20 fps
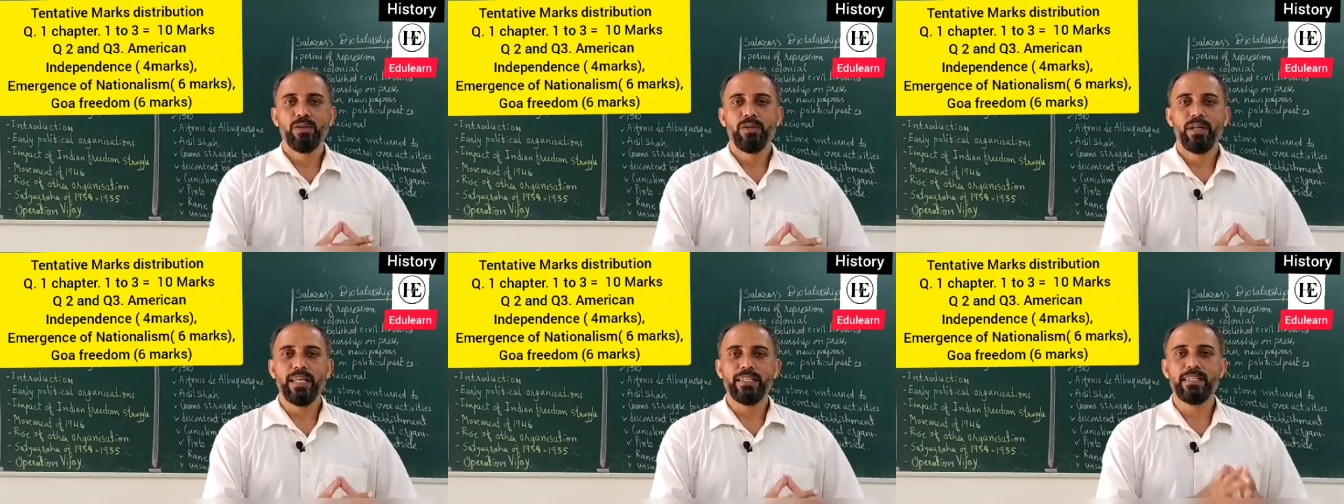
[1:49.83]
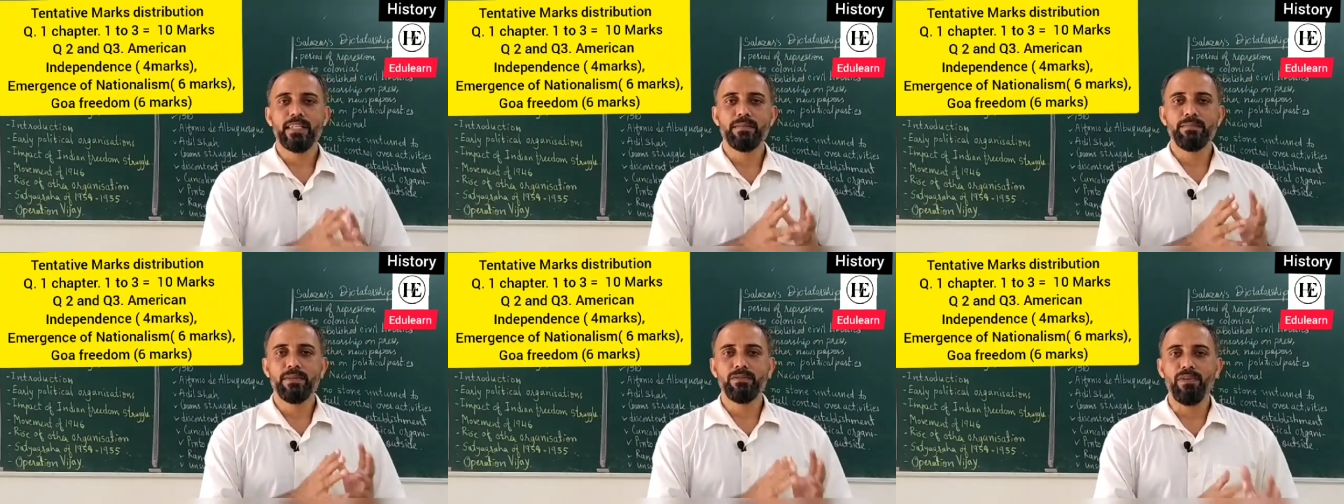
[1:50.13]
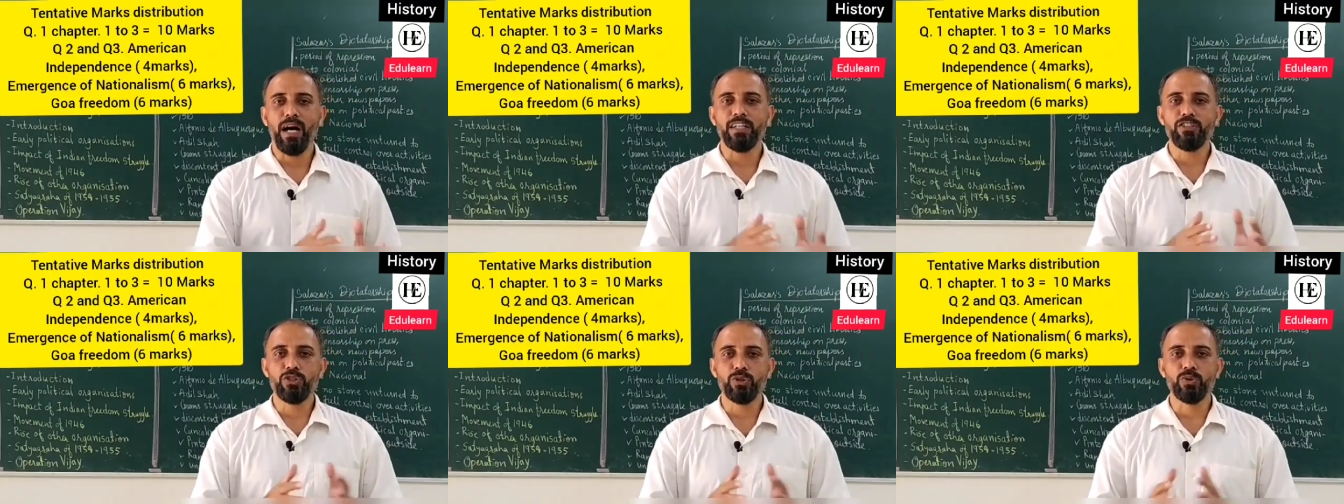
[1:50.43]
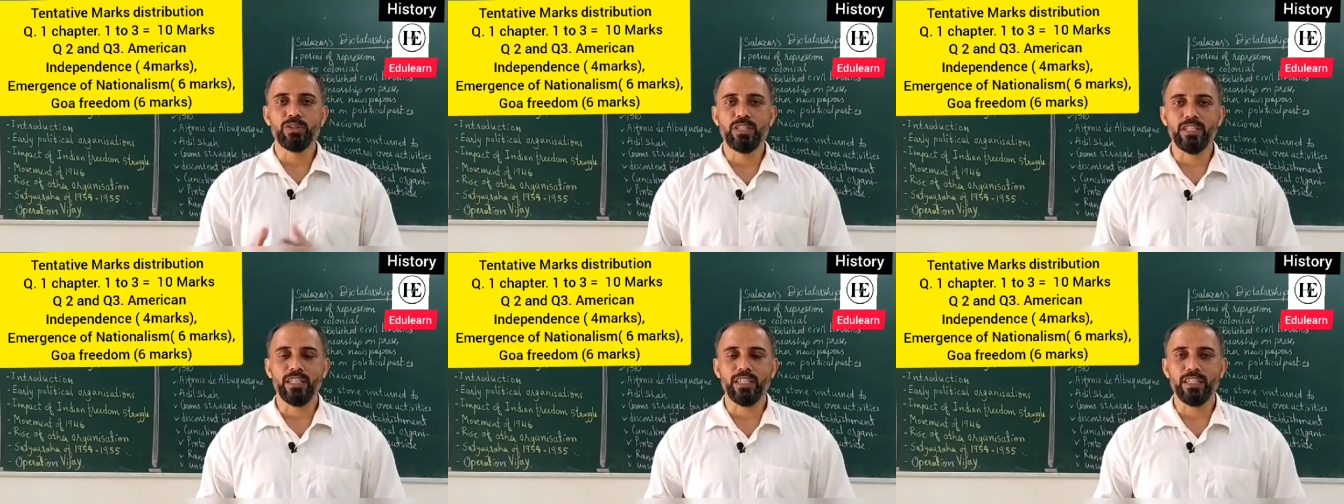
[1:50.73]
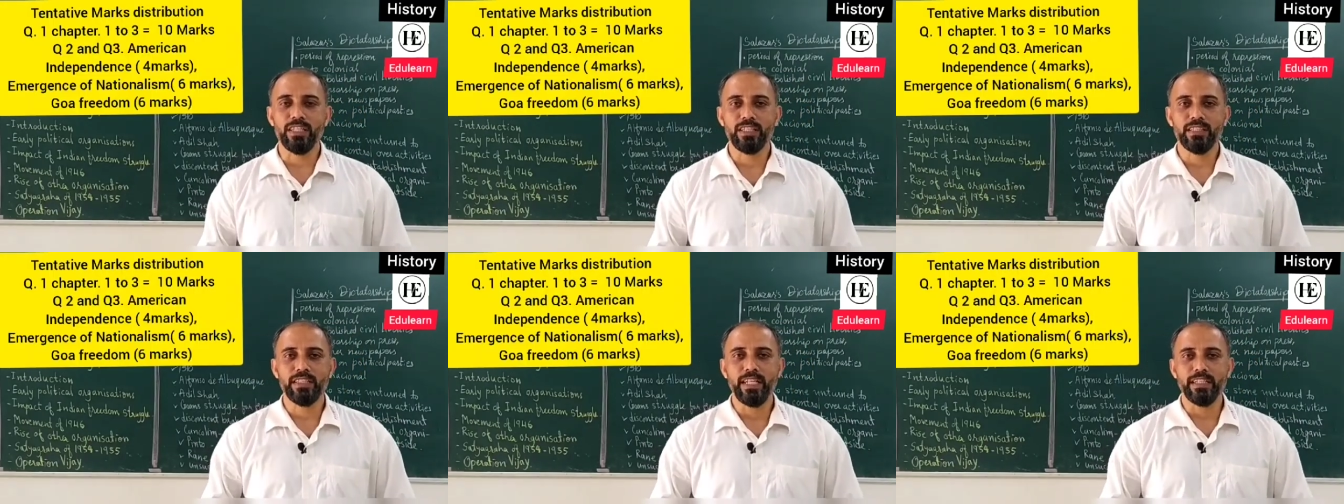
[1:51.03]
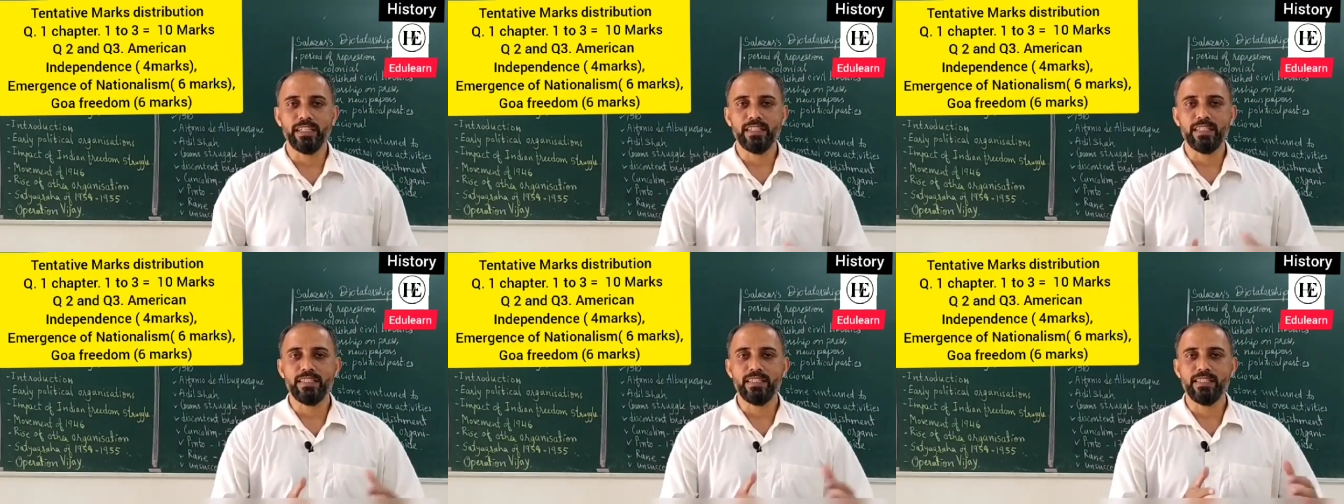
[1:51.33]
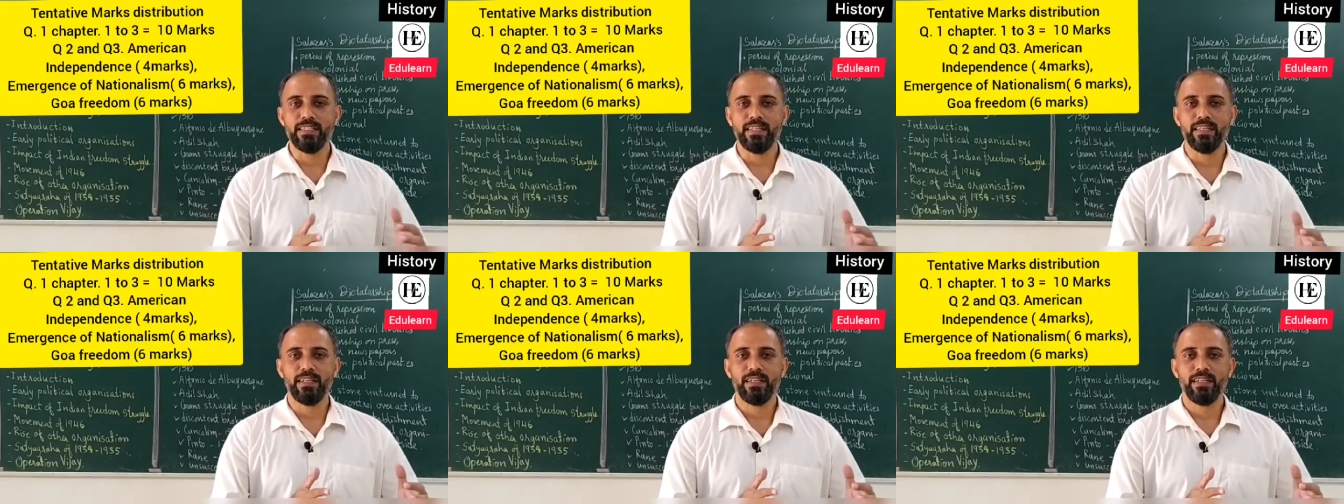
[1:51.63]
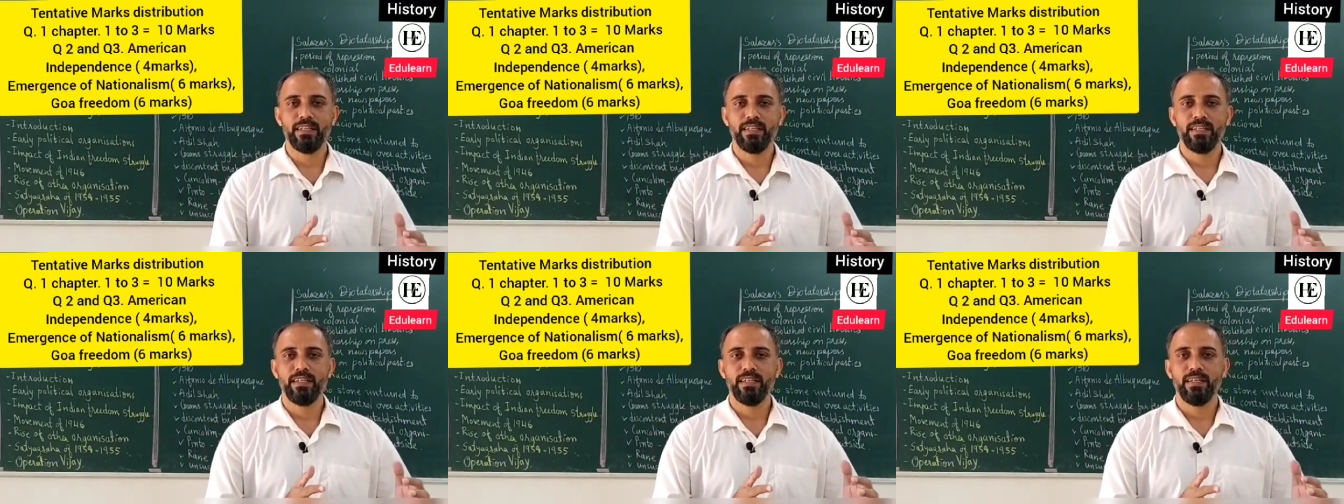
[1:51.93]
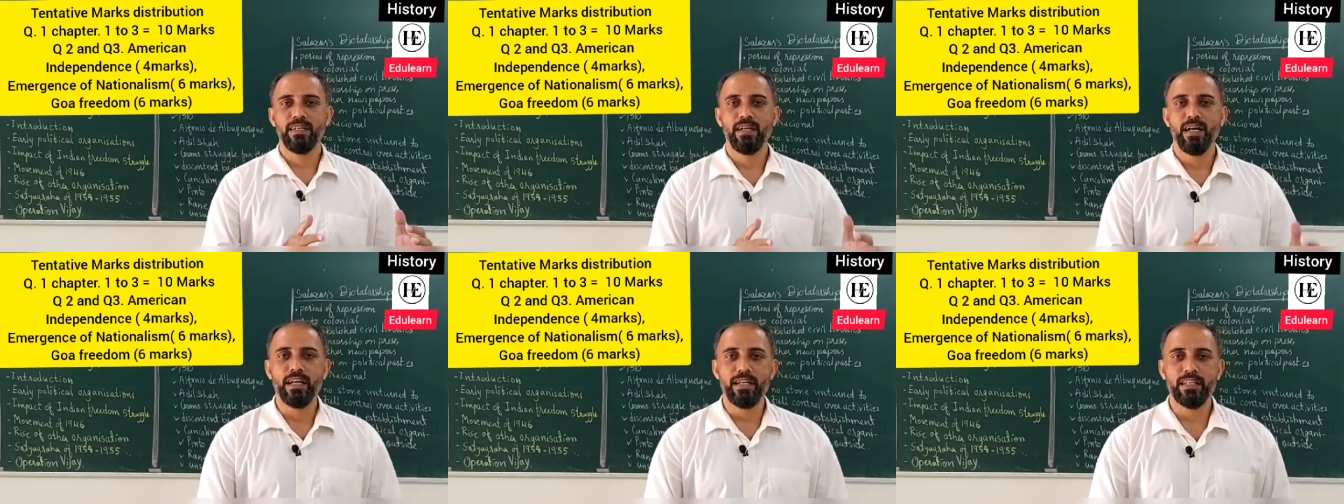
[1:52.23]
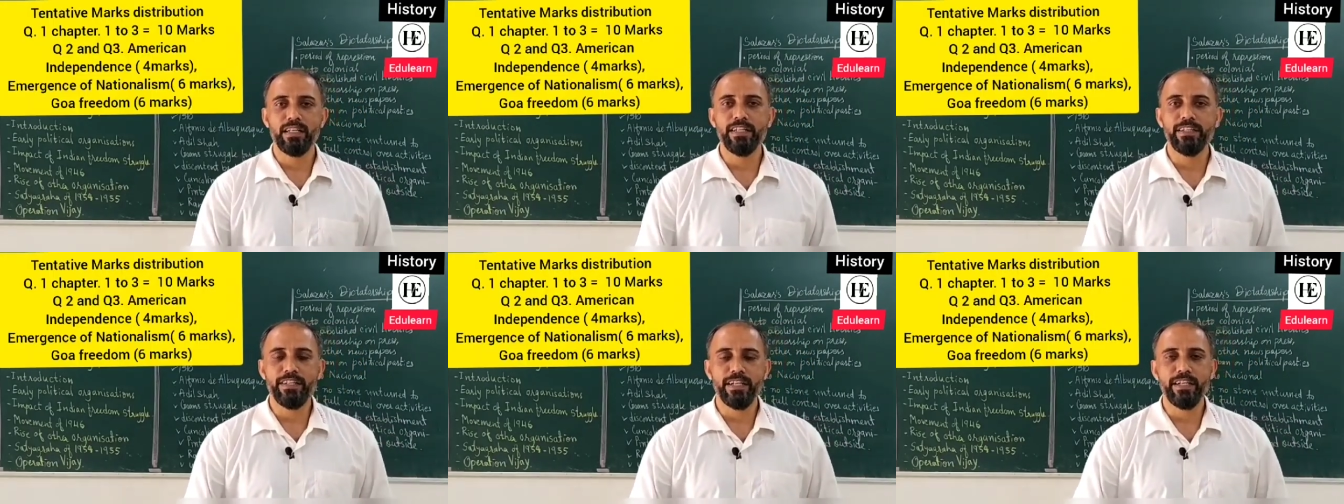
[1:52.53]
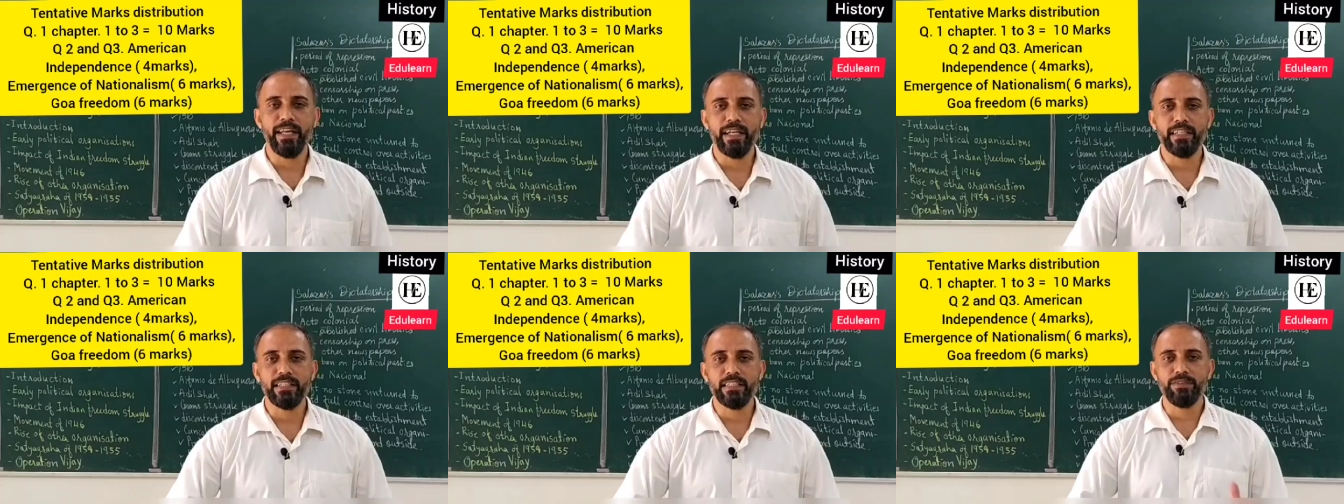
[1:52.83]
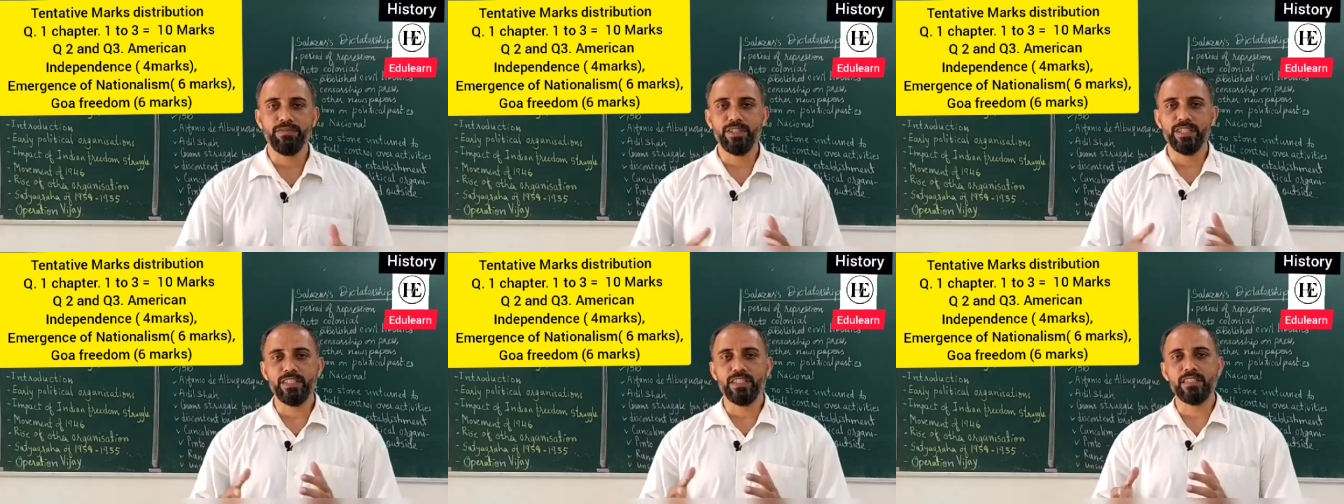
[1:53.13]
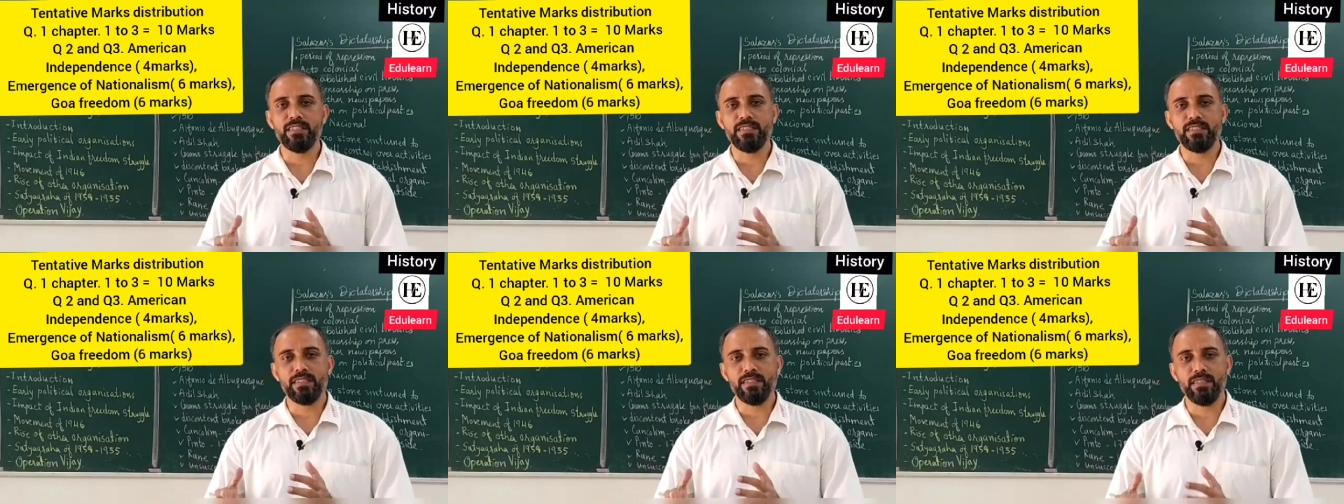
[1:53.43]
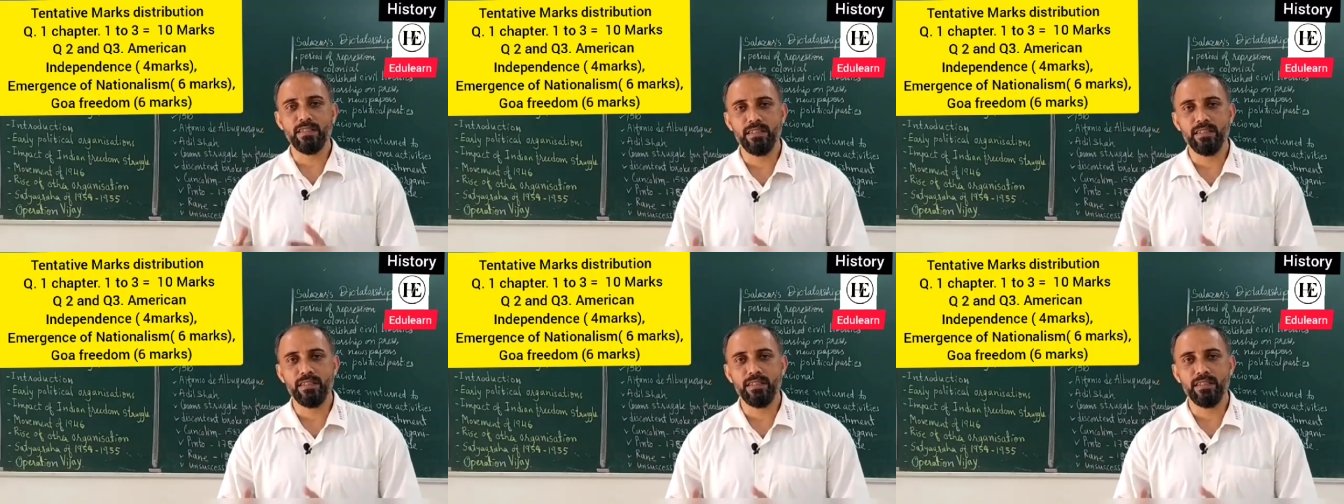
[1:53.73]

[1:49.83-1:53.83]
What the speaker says: Lesson number 1, 2, 3, that is early trade activities,